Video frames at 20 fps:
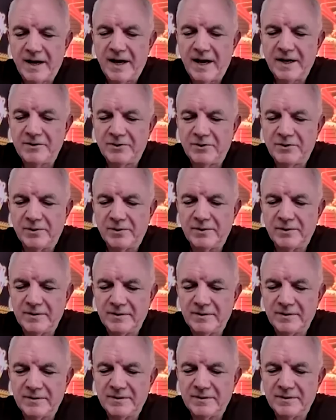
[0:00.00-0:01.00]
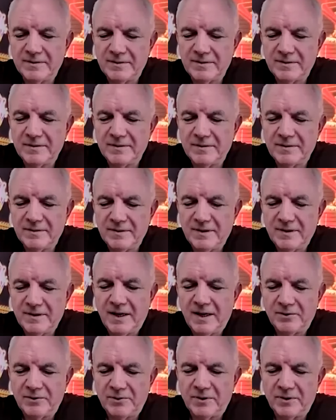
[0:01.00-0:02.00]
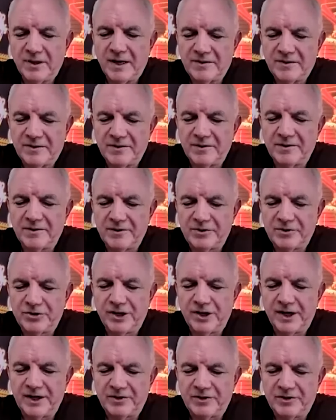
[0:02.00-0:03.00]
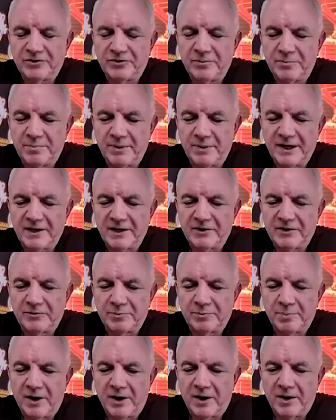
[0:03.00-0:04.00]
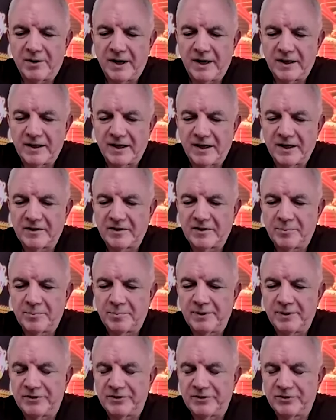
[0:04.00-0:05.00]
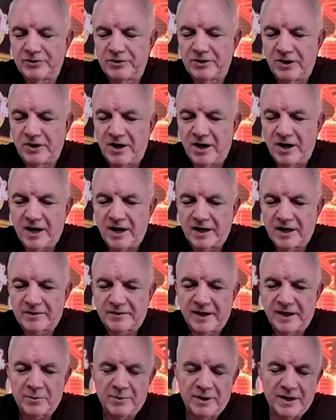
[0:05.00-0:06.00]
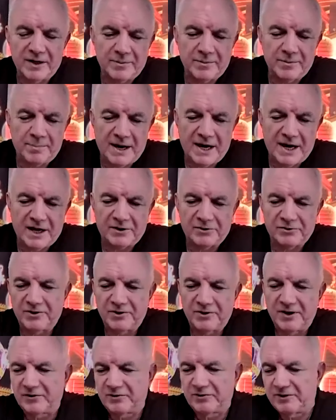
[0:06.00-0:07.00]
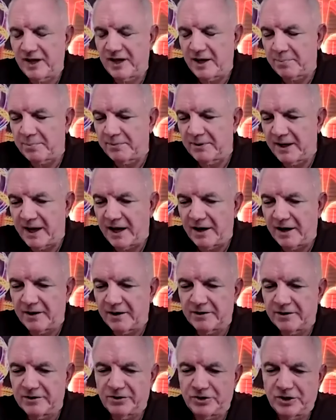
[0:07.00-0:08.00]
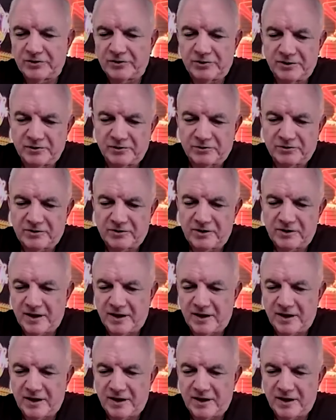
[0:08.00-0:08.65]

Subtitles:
I do like the changes in baseball. I like the pitch clock. That way the batter's not stepping out, adjusting his